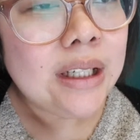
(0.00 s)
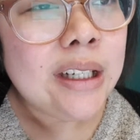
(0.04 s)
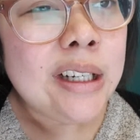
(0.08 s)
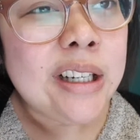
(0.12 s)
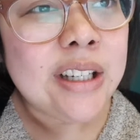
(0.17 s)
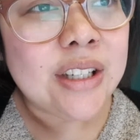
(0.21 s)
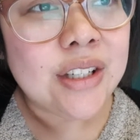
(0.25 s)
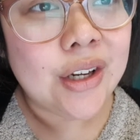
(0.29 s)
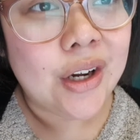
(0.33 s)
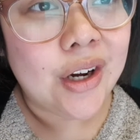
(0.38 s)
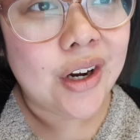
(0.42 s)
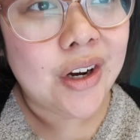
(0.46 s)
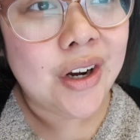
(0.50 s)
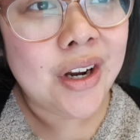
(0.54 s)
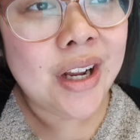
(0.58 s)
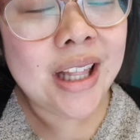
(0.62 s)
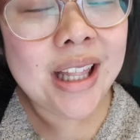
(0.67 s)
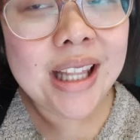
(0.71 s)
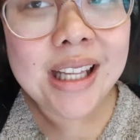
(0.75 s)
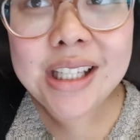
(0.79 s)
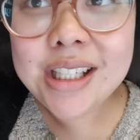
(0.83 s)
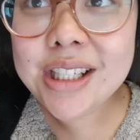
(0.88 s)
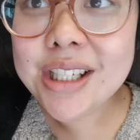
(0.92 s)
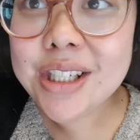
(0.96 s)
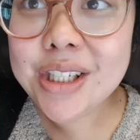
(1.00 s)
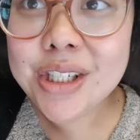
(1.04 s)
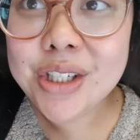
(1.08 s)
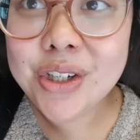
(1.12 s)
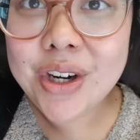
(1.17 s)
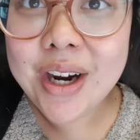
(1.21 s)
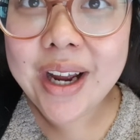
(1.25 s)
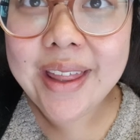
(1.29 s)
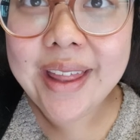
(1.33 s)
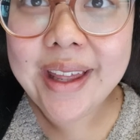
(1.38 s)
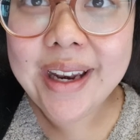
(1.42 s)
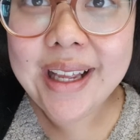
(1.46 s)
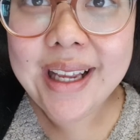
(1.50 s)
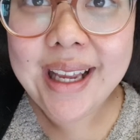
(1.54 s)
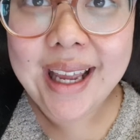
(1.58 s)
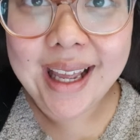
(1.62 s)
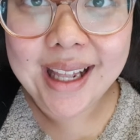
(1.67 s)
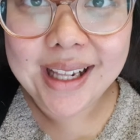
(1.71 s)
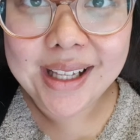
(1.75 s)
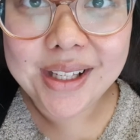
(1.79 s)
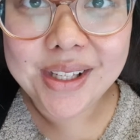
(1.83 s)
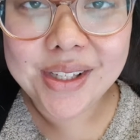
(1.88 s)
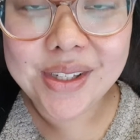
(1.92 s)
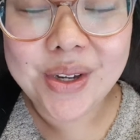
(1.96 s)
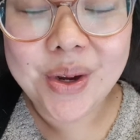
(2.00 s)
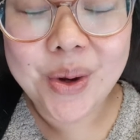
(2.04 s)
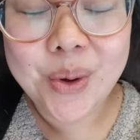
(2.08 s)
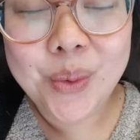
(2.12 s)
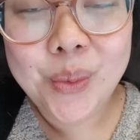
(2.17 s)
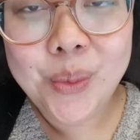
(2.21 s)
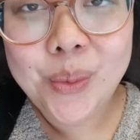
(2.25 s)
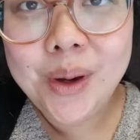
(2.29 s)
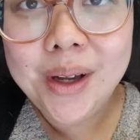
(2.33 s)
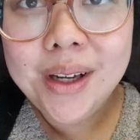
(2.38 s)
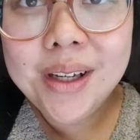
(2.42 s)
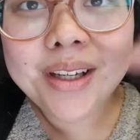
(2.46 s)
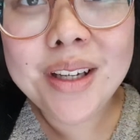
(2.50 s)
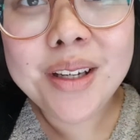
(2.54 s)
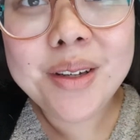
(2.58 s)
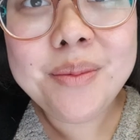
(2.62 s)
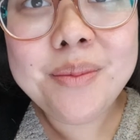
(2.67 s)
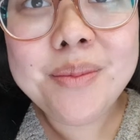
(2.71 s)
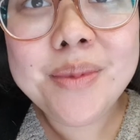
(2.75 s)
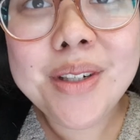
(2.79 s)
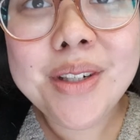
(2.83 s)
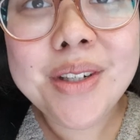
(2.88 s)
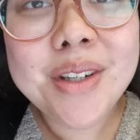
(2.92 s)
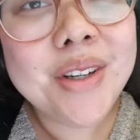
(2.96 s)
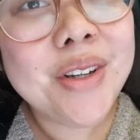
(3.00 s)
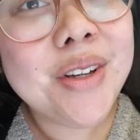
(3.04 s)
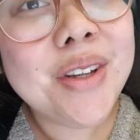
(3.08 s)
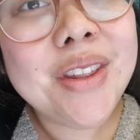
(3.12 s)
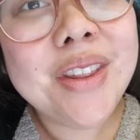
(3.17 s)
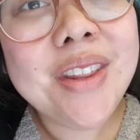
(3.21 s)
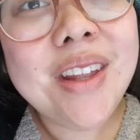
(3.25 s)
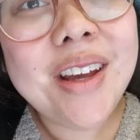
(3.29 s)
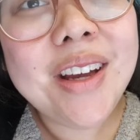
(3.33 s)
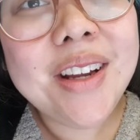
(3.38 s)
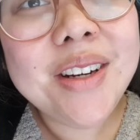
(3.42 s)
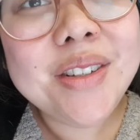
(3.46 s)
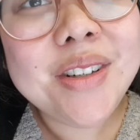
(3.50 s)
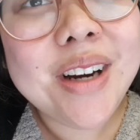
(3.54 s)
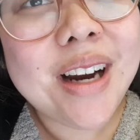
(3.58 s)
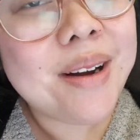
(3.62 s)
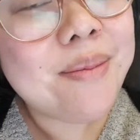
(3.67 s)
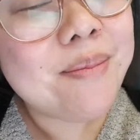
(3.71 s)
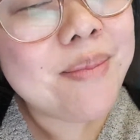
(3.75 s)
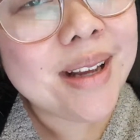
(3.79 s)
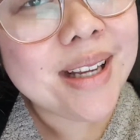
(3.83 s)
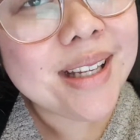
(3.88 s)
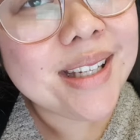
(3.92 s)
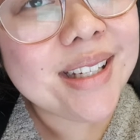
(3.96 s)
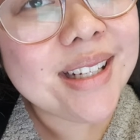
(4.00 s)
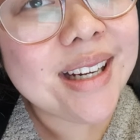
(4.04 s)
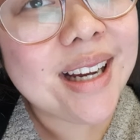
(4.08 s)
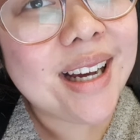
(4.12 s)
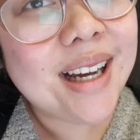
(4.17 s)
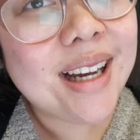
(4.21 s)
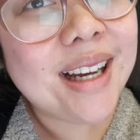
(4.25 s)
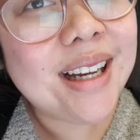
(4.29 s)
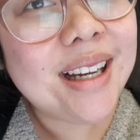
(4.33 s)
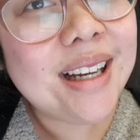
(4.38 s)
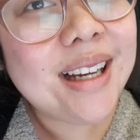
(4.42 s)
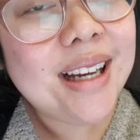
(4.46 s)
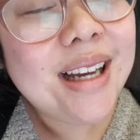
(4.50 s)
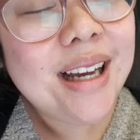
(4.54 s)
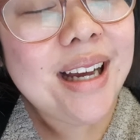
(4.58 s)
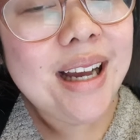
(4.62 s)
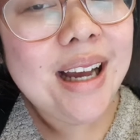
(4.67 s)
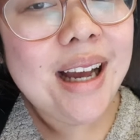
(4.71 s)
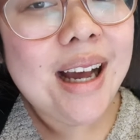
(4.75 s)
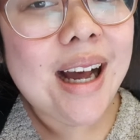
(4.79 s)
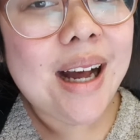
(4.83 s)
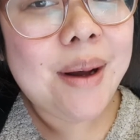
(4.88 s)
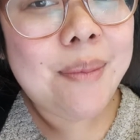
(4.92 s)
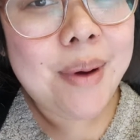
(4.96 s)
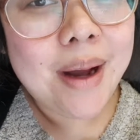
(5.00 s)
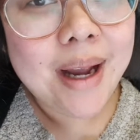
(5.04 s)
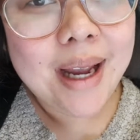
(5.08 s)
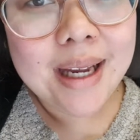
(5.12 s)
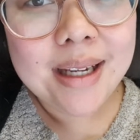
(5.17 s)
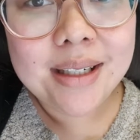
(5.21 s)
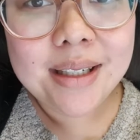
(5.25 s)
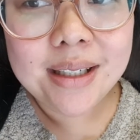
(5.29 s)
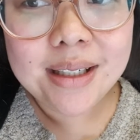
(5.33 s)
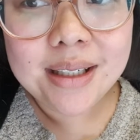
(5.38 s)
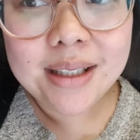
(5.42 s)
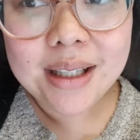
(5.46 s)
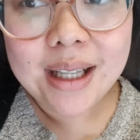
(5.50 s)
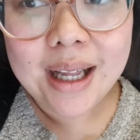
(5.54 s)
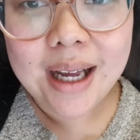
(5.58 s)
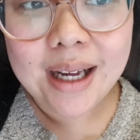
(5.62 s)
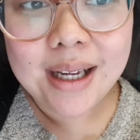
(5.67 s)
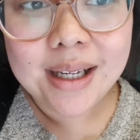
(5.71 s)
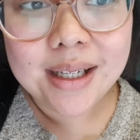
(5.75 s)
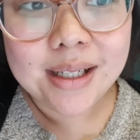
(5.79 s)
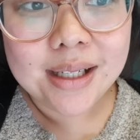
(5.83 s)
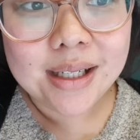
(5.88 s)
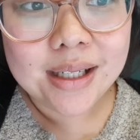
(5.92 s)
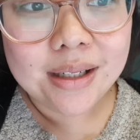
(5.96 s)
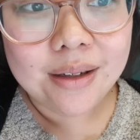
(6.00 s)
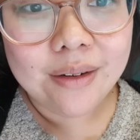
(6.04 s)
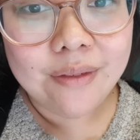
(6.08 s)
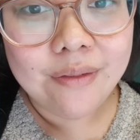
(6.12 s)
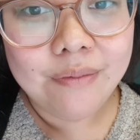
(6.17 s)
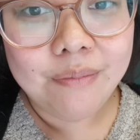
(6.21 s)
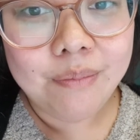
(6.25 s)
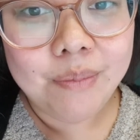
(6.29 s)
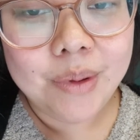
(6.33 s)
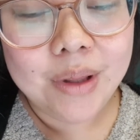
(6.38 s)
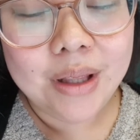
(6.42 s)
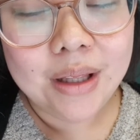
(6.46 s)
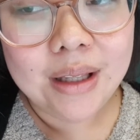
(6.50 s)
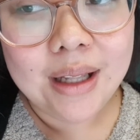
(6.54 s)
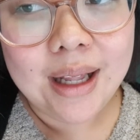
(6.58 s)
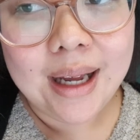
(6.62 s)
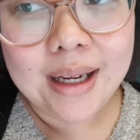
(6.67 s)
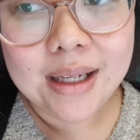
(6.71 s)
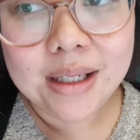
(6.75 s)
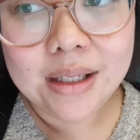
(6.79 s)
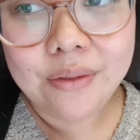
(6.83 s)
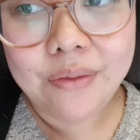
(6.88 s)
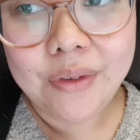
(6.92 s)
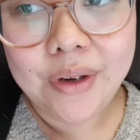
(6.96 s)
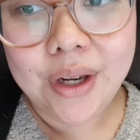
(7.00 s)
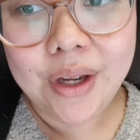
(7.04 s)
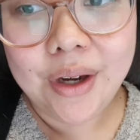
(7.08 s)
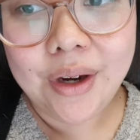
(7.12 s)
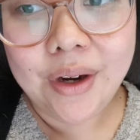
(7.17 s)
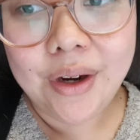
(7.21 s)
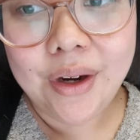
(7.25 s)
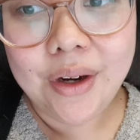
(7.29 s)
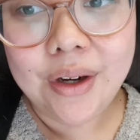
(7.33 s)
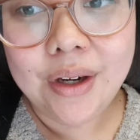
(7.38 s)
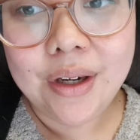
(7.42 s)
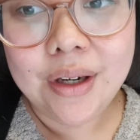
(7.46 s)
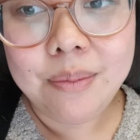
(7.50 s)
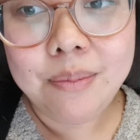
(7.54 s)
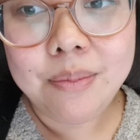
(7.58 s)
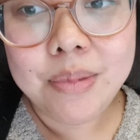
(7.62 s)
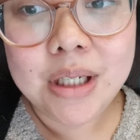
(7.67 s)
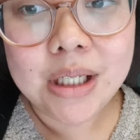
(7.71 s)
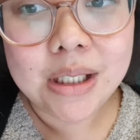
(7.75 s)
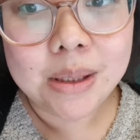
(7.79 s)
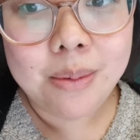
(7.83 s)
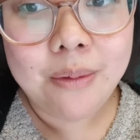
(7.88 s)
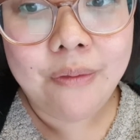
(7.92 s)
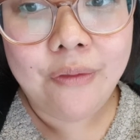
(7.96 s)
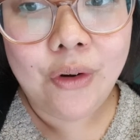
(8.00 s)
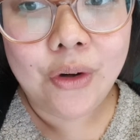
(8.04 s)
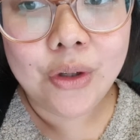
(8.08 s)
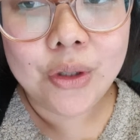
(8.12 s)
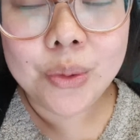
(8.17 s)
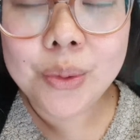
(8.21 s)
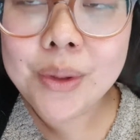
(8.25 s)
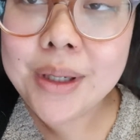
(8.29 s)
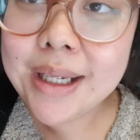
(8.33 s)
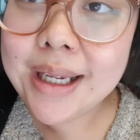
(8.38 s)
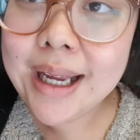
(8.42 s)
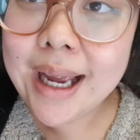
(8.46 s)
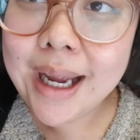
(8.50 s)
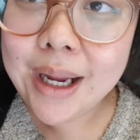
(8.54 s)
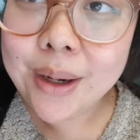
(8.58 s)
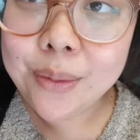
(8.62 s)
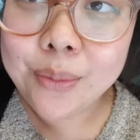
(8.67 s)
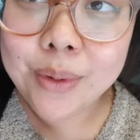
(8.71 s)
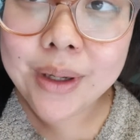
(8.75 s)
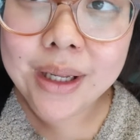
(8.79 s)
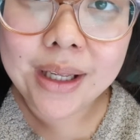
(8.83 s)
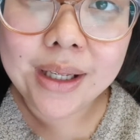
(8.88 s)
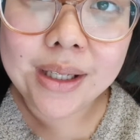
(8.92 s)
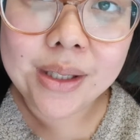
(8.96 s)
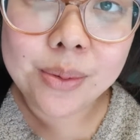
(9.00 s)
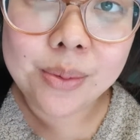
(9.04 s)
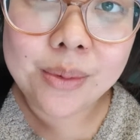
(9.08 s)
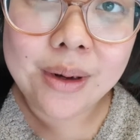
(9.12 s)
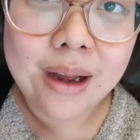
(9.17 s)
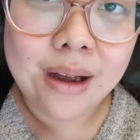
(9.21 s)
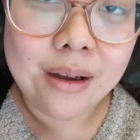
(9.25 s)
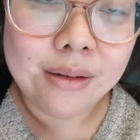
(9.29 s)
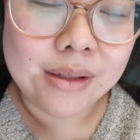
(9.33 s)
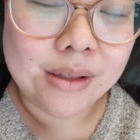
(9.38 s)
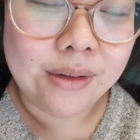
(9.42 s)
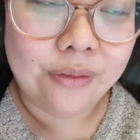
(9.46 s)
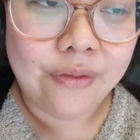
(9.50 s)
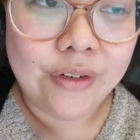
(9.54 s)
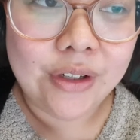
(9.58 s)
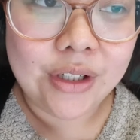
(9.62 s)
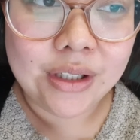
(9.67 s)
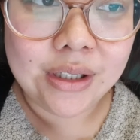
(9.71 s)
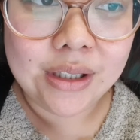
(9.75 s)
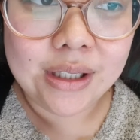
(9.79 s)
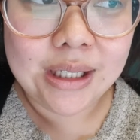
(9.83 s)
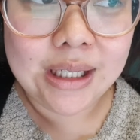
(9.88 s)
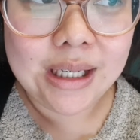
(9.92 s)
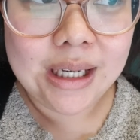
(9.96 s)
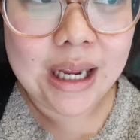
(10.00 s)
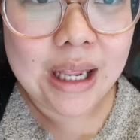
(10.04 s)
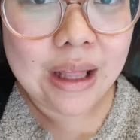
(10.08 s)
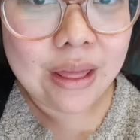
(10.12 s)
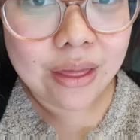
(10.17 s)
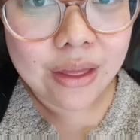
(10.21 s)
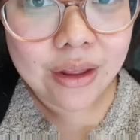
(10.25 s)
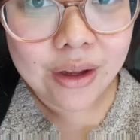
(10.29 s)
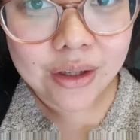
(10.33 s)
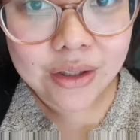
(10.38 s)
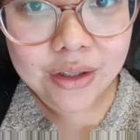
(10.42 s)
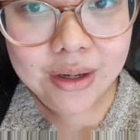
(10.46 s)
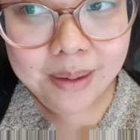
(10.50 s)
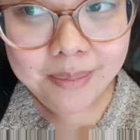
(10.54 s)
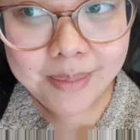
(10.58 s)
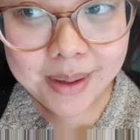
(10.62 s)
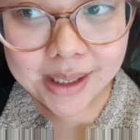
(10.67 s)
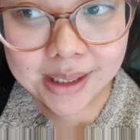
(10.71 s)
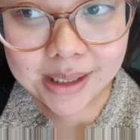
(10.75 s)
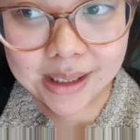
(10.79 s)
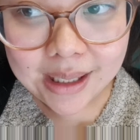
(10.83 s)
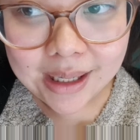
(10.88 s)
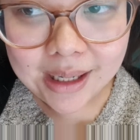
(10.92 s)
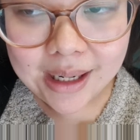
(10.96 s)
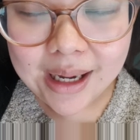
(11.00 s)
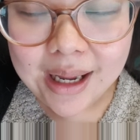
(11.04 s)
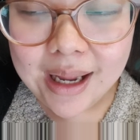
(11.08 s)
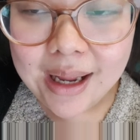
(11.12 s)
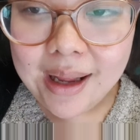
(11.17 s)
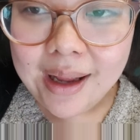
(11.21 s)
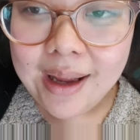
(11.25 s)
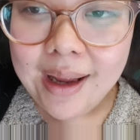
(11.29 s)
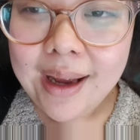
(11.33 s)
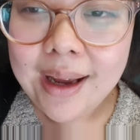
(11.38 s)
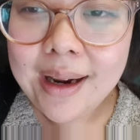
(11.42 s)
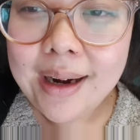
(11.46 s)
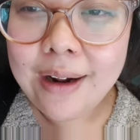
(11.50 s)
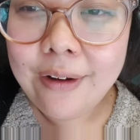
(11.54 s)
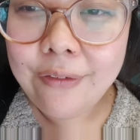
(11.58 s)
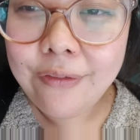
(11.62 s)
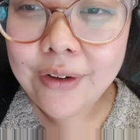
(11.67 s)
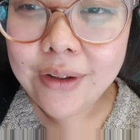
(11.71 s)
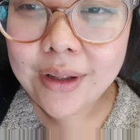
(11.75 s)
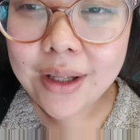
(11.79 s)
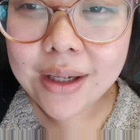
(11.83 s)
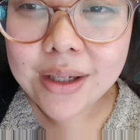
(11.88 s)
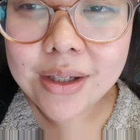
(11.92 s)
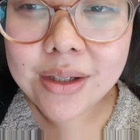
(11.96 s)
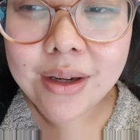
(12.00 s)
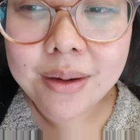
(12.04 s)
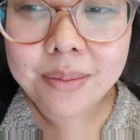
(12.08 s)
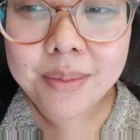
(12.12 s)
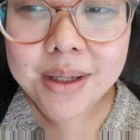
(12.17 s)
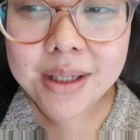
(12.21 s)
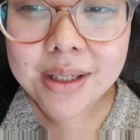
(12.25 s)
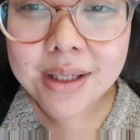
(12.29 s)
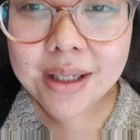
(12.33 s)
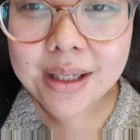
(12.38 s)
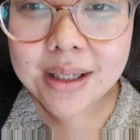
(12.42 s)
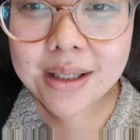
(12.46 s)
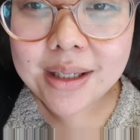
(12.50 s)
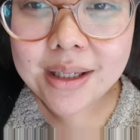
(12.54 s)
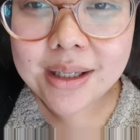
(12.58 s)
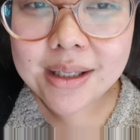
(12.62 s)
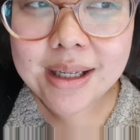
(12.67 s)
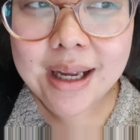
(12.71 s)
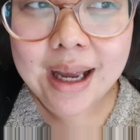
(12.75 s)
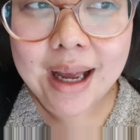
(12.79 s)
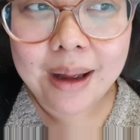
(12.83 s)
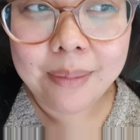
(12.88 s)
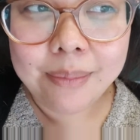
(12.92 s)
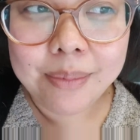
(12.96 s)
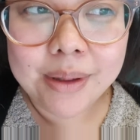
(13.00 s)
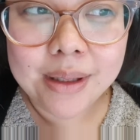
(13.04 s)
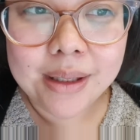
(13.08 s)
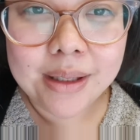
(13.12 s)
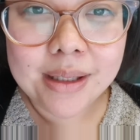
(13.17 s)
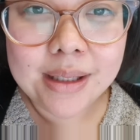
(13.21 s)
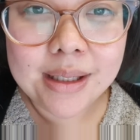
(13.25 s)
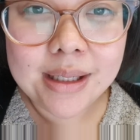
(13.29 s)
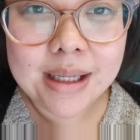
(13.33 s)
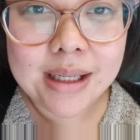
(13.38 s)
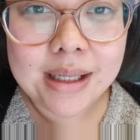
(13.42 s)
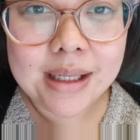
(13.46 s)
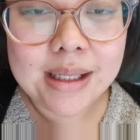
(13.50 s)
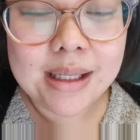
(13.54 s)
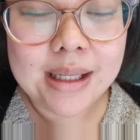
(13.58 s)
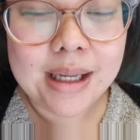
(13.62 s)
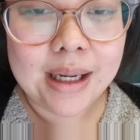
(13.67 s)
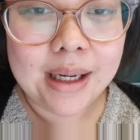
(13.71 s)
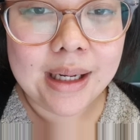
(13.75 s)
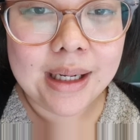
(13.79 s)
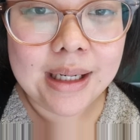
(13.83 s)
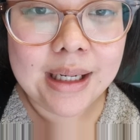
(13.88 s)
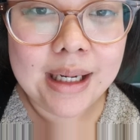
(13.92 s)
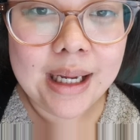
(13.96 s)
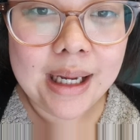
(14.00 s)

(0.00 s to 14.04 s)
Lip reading: So let's just try that again. So welcome to third trimester. I ended the last video just before 28 weeks when I was officially in third trimester, and I feel like so much things has happened since then.